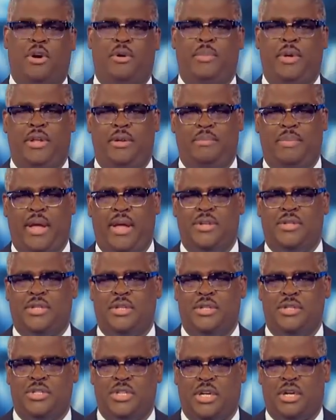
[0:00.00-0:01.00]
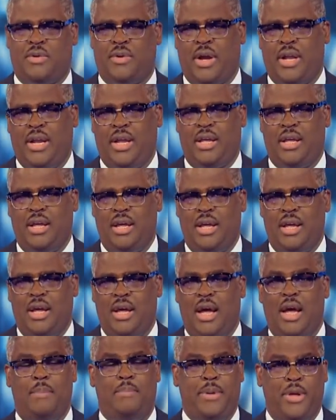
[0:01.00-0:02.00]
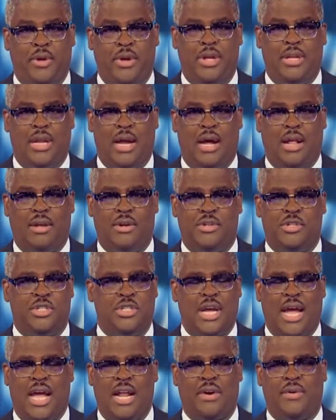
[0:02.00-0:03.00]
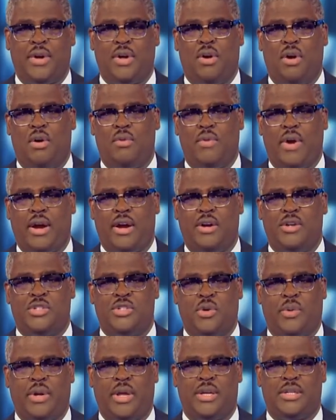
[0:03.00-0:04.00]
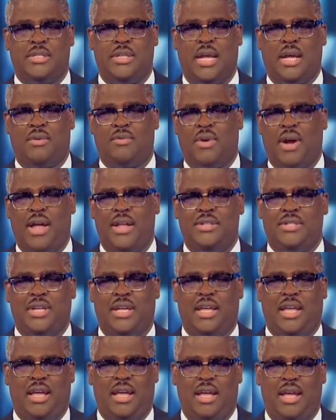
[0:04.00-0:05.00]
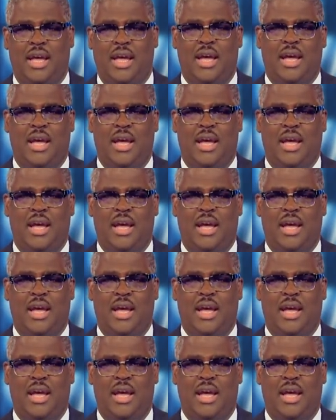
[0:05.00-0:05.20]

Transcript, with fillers: Permian Basin generating a billion dollars, shattering all records. Joining us now, Ryan Zinke,